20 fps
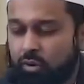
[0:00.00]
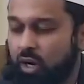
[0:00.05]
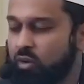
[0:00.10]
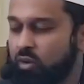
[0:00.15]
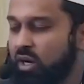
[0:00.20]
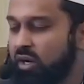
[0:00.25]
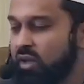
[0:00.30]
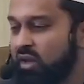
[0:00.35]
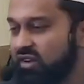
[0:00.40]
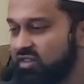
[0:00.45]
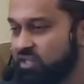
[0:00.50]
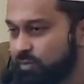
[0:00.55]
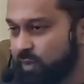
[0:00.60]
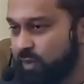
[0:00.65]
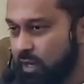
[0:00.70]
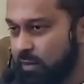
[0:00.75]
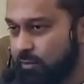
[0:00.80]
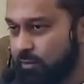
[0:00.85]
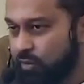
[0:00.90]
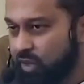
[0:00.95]
throughout our
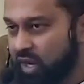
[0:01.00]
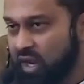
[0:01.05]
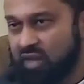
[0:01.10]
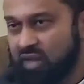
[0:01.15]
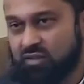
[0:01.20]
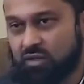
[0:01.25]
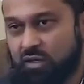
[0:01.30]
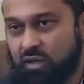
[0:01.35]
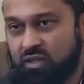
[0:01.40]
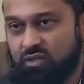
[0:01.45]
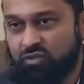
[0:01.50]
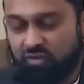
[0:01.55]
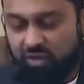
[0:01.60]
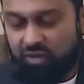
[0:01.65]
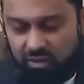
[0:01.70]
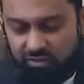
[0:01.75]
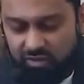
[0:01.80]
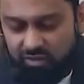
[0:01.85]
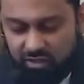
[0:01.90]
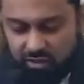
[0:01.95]
lifespan. ask Allah's
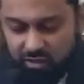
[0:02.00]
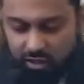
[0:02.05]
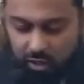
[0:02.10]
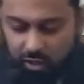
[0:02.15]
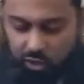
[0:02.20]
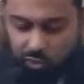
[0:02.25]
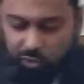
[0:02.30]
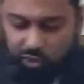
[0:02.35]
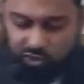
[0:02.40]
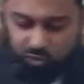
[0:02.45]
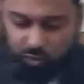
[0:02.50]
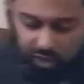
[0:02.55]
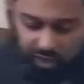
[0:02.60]
forgiveness. You